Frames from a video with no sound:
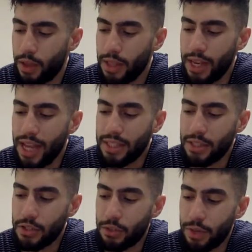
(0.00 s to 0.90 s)
The next
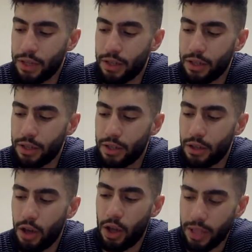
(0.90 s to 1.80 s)
instrument
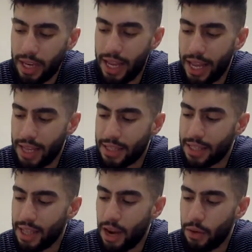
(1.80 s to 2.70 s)
on the
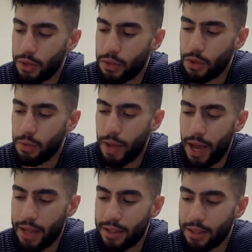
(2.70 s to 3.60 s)
list that I want to talk
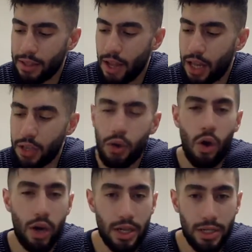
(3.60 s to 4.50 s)
about are the
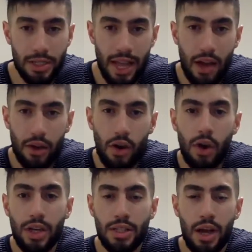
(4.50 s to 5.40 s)
congas. Now,
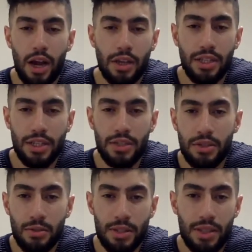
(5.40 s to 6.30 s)
congas are these
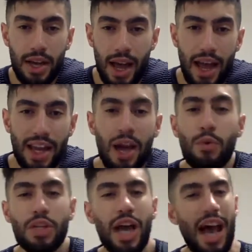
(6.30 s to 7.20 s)
instruments that I
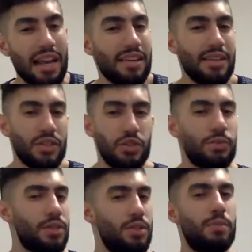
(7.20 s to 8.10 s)
wish I had
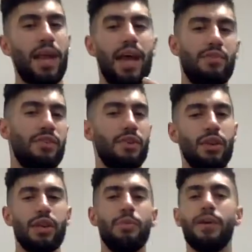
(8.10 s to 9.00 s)
instruments to play for you
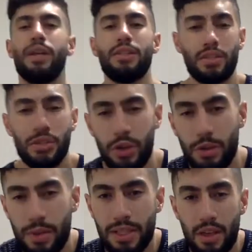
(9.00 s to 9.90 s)
a little bit and to show
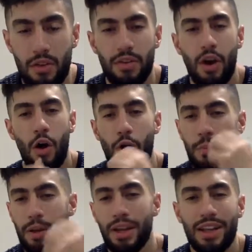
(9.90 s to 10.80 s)
you myself at
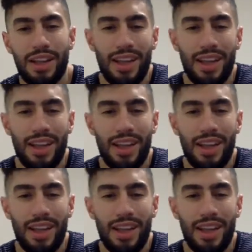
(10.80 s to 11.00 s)
home, but